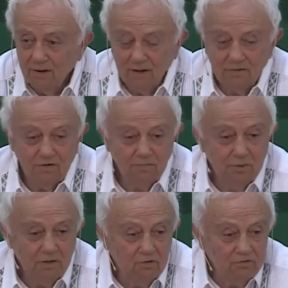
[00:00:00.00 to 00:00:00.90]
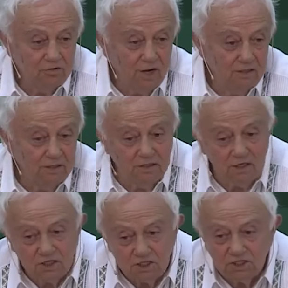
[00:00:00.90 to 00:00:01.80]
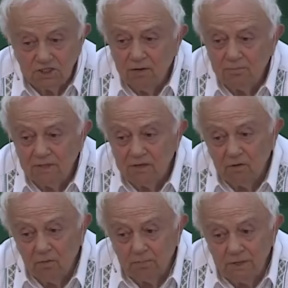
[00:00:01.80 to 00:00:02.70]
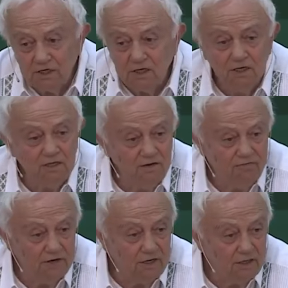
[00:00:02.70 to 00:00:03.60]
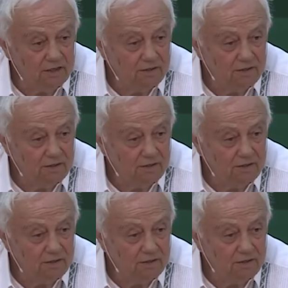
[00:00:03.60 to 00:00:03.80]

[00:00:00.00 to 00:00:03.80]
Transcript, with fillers: I said, because I teach something completely different.